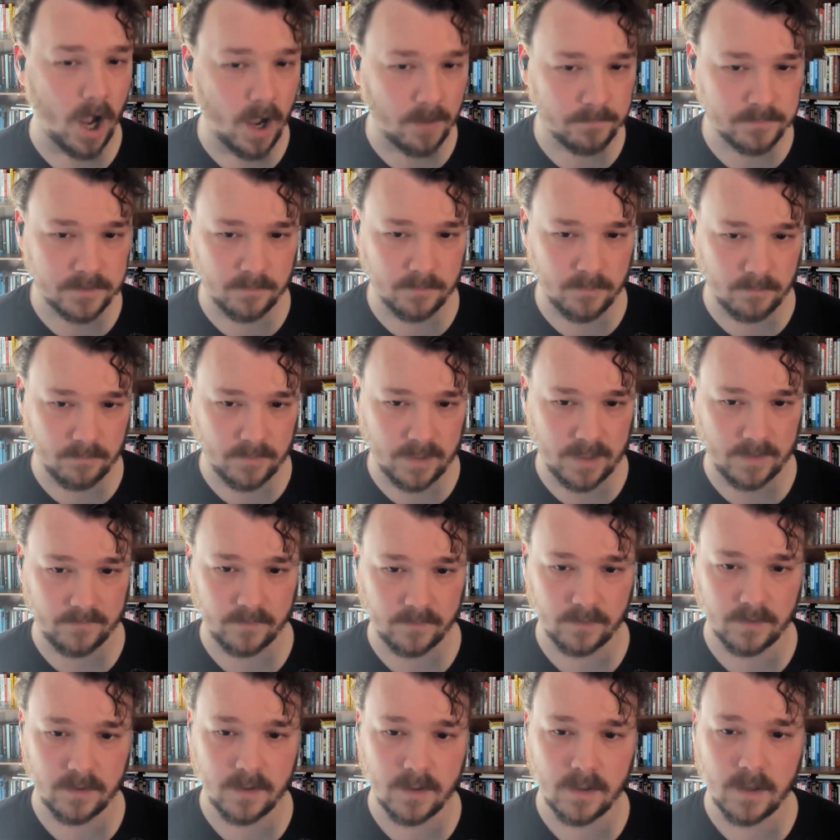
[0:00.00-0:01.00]
optimum
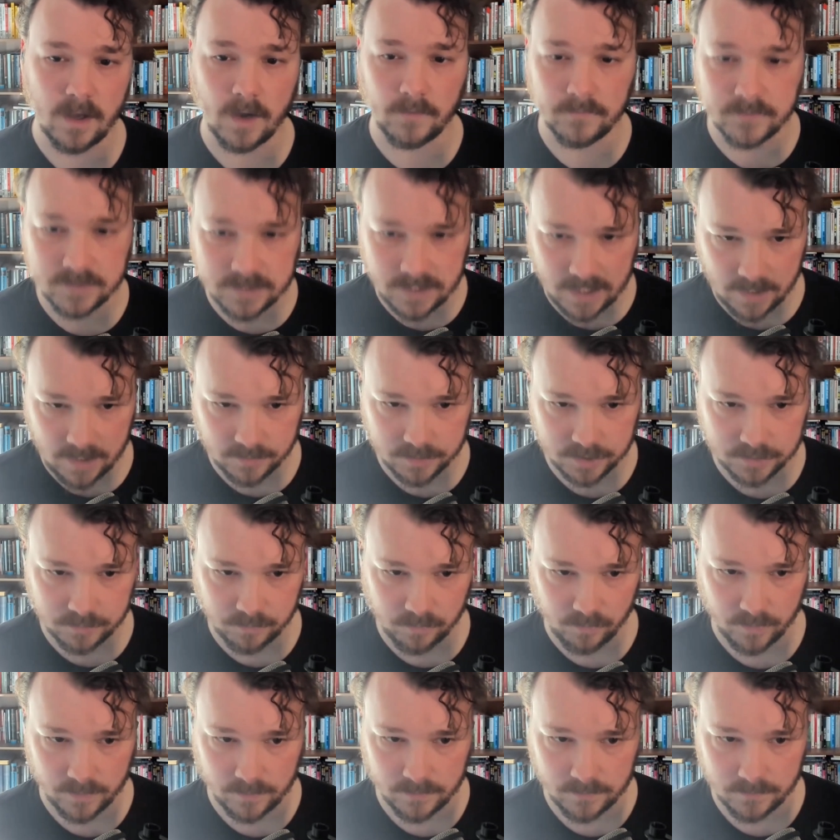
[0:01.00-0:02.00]
level of challenge
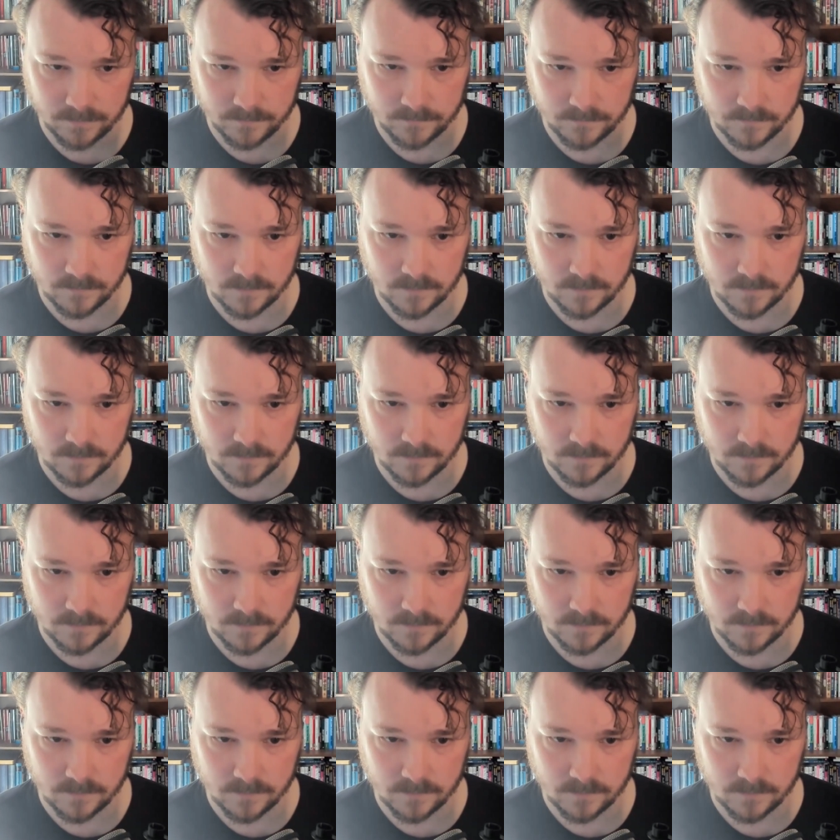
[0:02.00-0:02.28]
point.